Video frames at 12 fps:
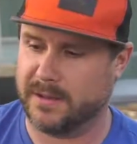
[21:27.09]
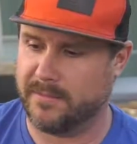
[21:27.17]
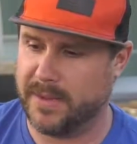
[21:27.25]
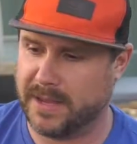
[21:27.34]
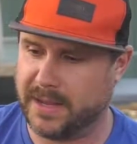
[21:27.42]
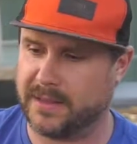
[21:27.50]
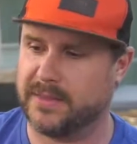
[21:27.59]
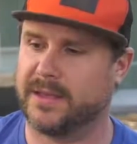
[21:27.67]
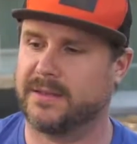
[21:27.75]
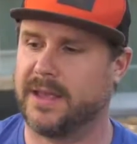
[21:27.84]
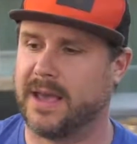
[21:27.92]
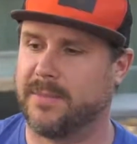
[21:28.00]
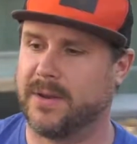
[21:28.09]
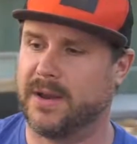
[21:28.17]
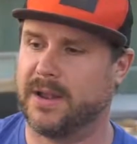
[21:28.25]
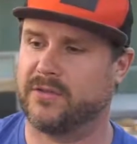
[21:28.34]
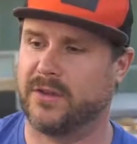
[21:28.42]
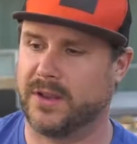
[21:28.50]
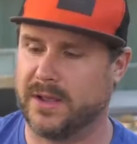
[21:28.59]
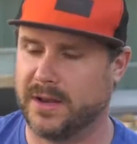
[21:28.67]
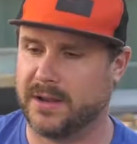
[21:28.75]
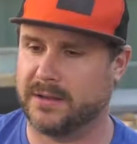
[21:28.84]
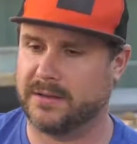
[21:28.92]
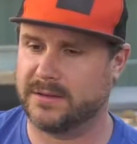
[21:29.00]
making things happen and actually
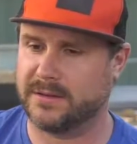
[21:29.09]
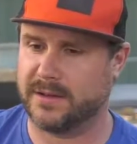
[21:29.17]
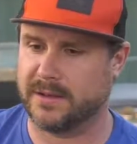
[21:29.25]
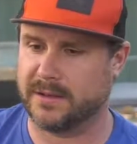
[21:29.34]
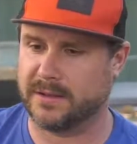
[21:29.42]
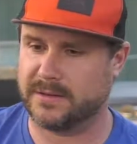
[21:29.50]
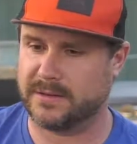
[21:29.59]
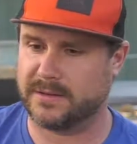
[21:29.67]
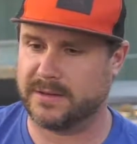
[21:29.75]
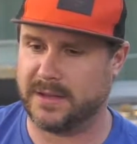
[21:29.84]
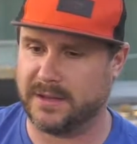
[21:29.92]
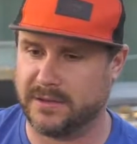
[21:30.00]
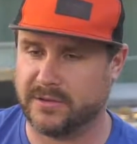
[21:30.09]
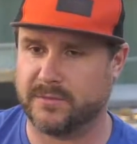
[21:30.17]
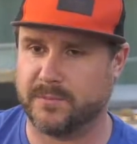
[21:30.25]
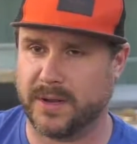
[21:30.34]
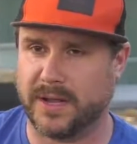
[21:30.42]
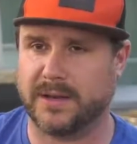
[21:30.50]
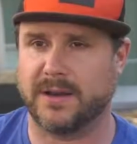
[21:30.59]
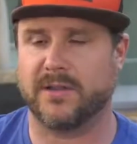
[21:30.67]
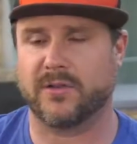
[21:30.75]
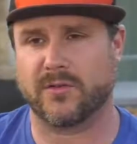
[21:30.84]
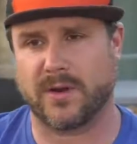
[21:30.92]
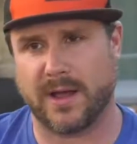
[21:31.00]
getting seeds planted in
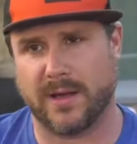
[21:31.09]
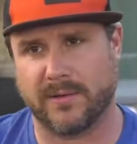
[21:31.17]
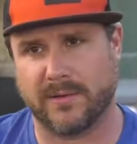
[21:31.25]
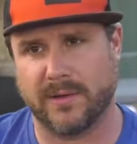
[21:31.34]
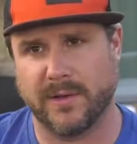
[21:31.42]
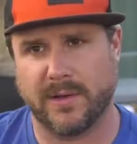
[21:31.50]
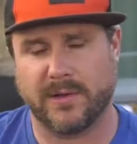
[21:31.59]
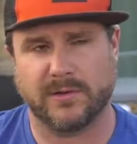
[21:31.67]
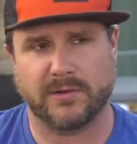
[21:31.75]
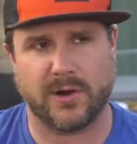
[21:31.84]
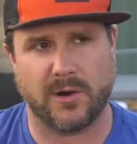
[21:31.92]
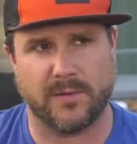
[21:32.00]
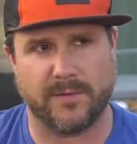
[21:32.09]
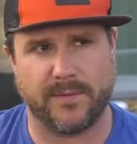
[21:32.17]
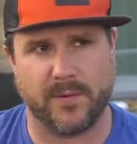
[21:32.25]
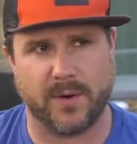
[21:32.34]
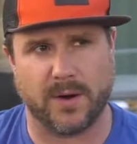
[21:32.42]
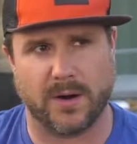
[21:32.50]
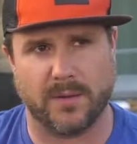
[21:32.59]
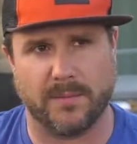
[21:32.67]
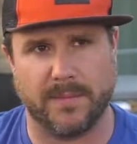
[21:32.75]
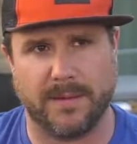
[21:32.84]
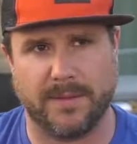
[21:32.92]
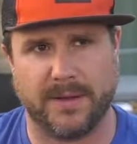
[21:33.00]
the ground. So for
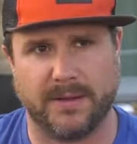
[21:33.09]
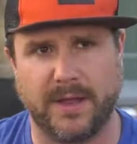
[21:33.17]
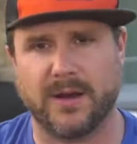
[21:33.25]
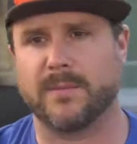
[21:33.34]
maybe 10